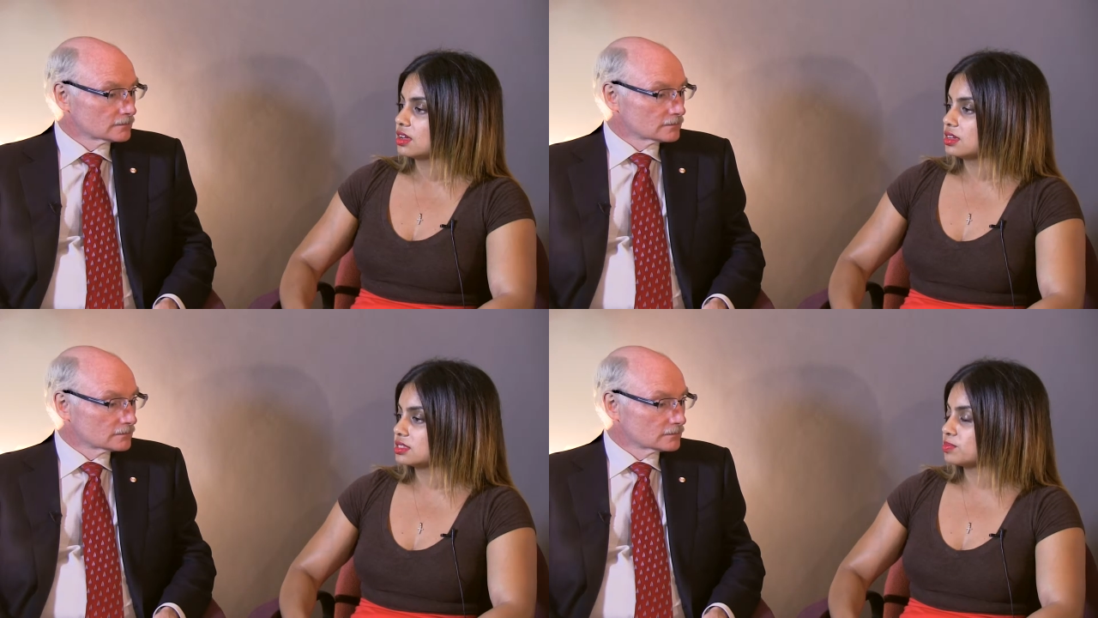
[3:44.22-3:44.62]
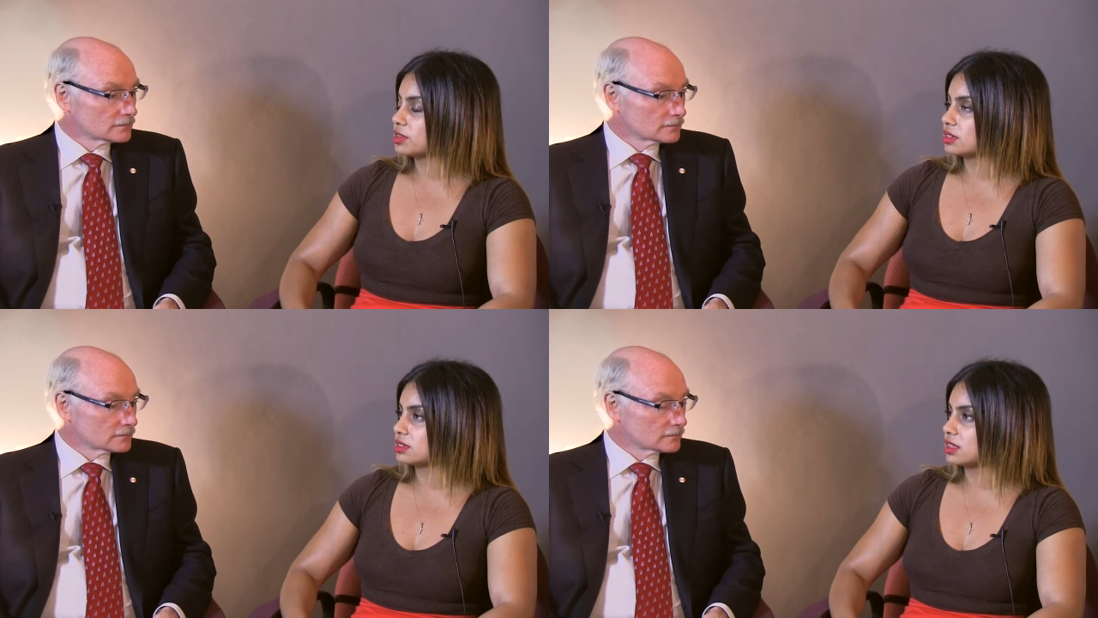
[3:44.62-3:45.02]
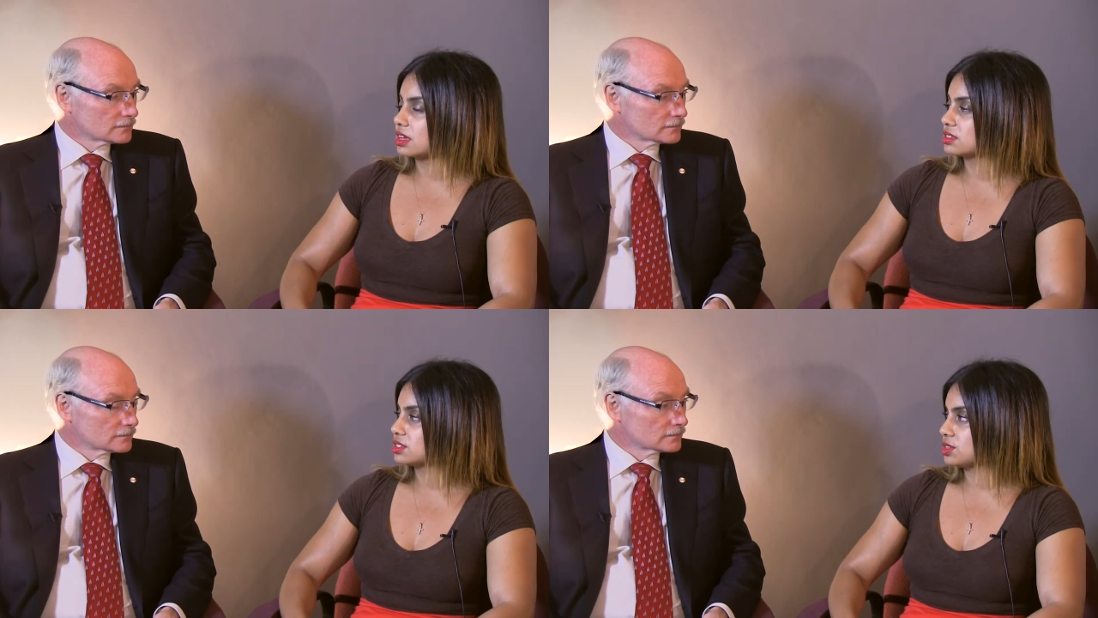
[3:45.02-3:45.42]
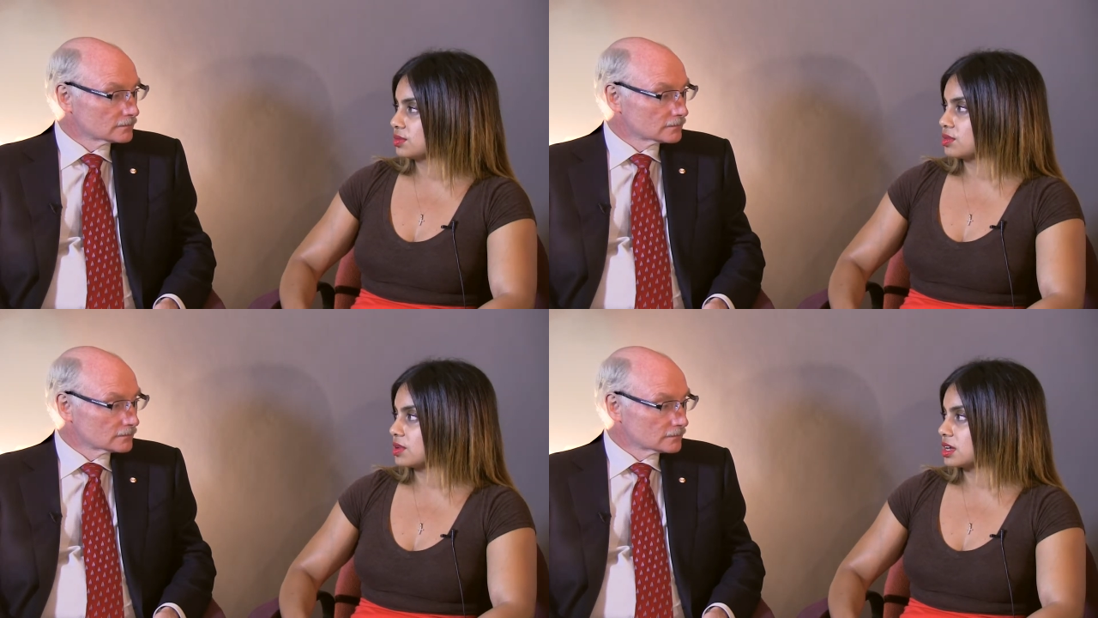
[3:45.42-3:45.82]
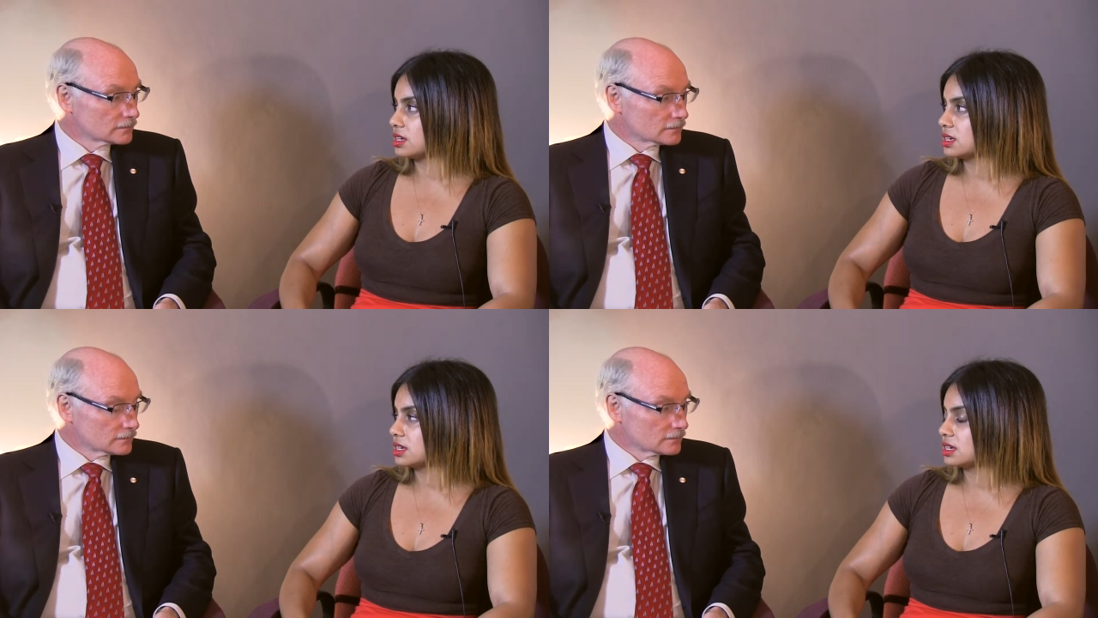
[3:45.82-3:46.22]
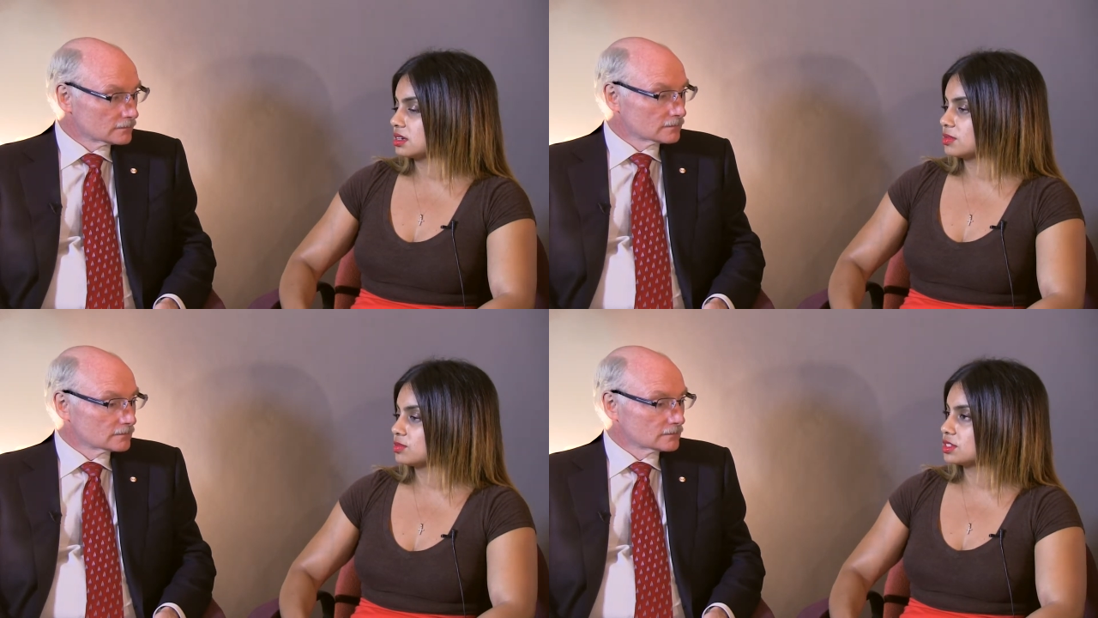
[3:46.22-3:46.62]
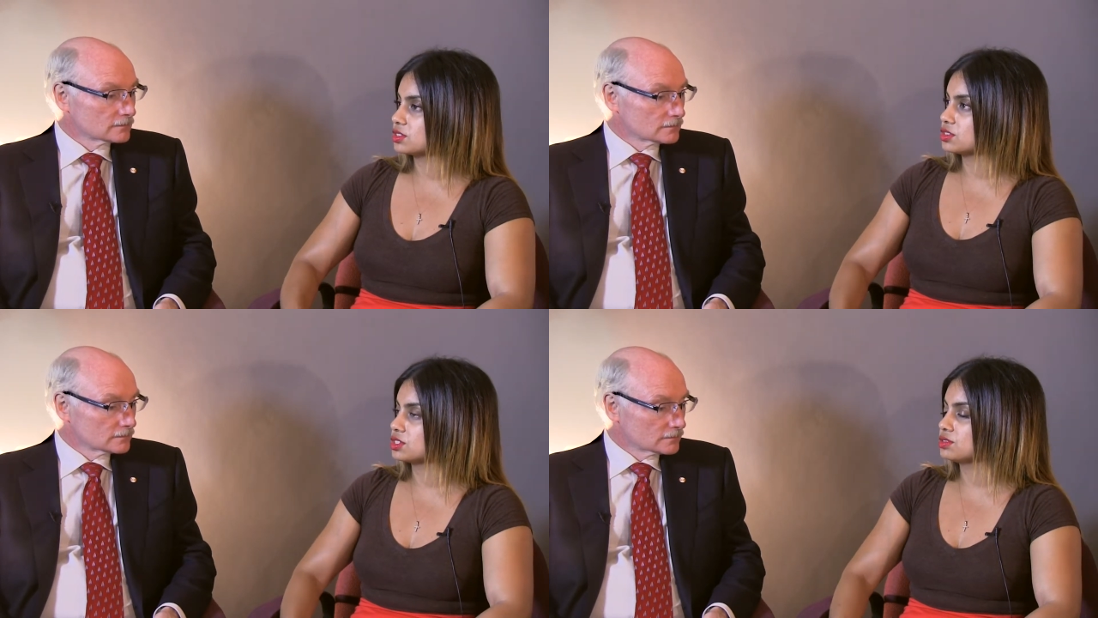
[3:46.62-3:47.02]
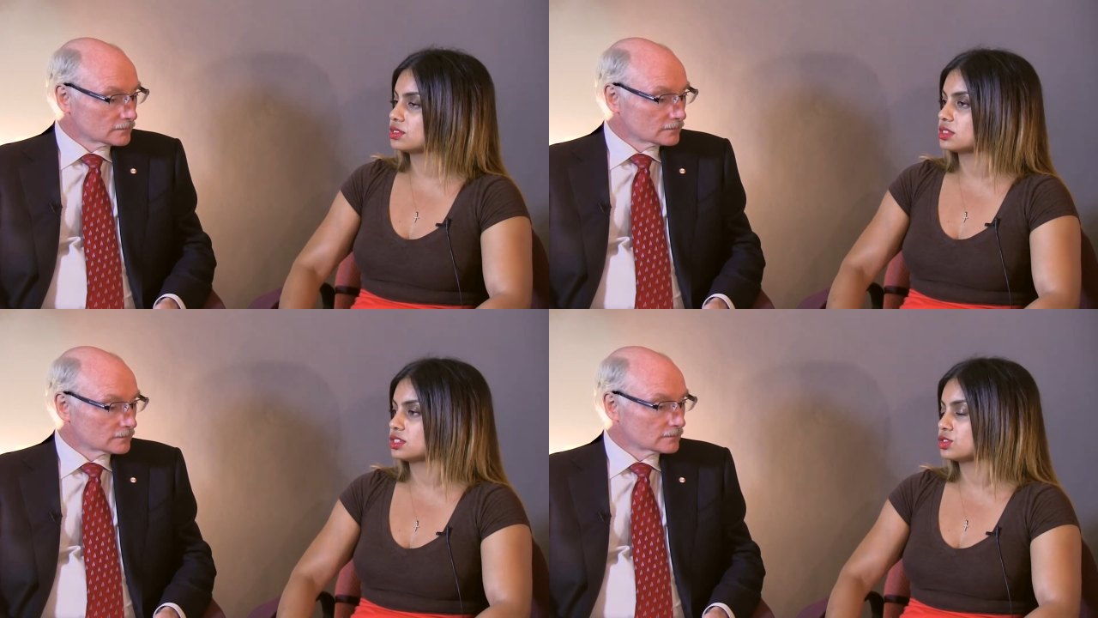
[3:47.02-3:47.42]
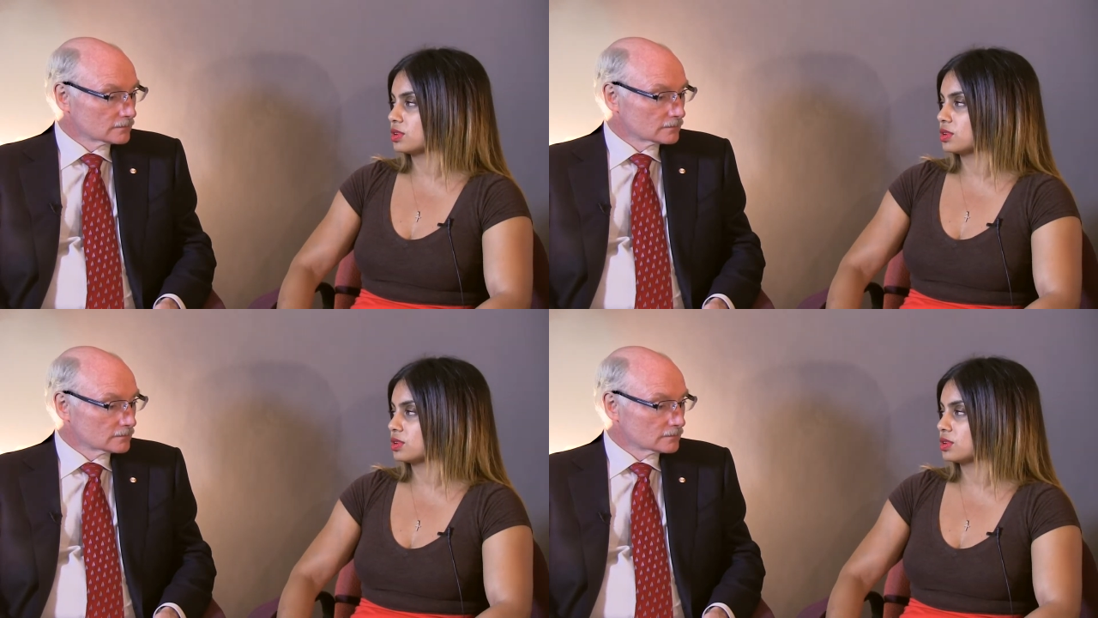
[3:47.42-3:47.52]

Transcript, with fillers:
Speaker 1: It's Bill S201. Um, it was introduced in